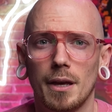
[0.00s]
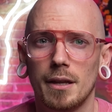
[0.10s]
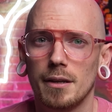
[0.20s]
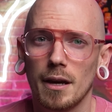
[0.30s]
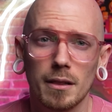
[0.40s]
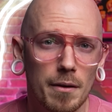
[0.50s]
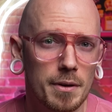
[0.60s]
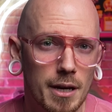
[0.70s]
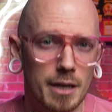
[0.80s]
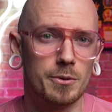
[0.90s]
and I
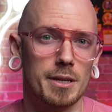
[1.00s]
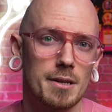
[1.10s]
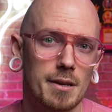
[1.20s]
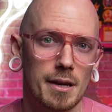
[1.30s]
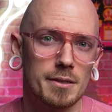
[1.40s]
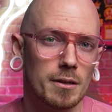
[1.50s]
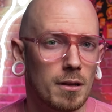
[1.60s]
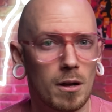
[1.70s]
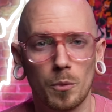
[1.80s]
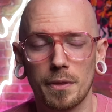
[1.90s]
love the contrast it has
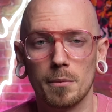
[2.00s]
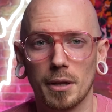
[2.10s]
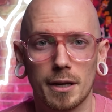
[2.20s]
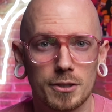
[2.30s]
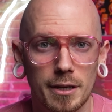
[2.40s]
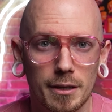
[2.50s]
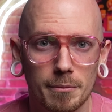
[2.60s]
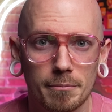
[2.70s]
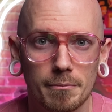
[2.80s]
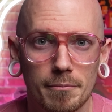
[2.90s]
along with the black shading.